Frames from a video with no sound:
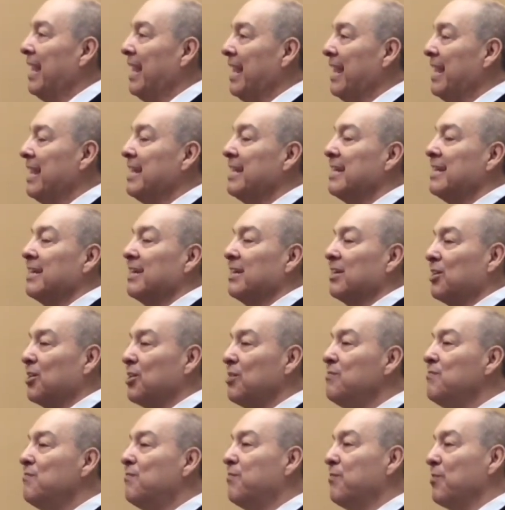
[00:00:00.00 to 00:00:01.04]
a
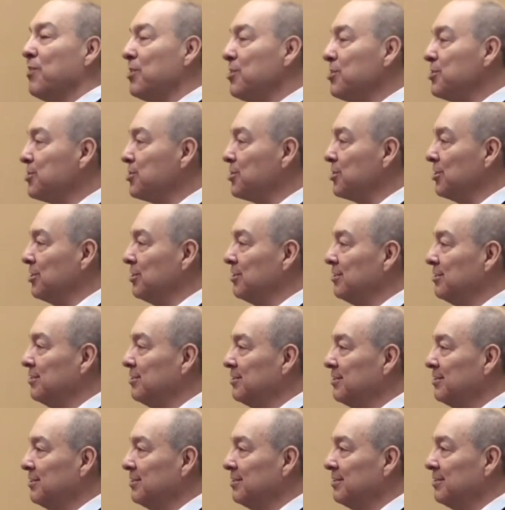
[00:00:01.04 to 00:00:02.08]
conversion,
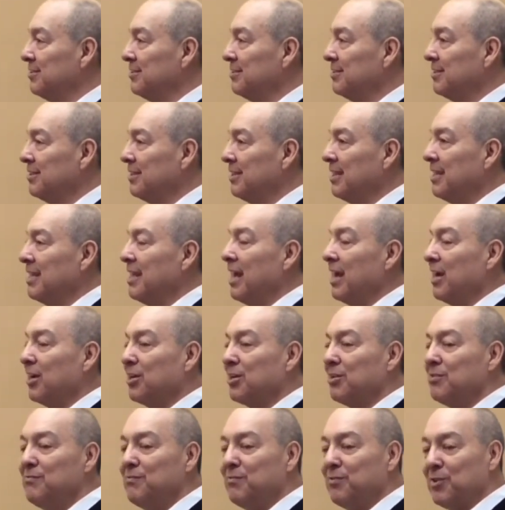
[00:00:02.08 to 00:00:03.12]

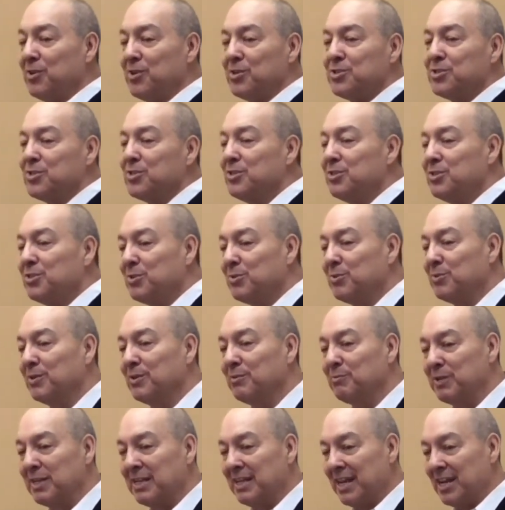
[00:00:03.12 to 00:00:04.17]
a conversion to
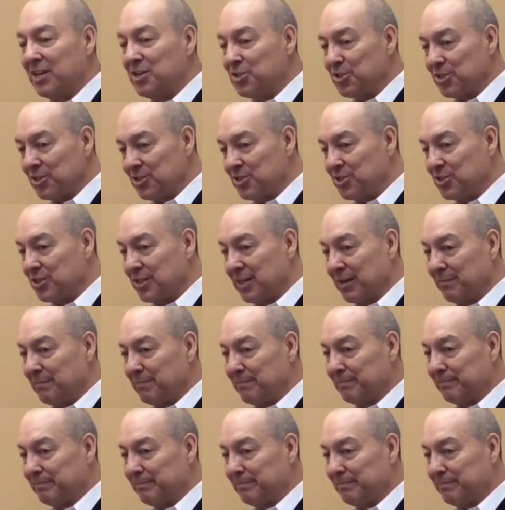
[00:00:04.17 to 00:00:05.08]
a relationship.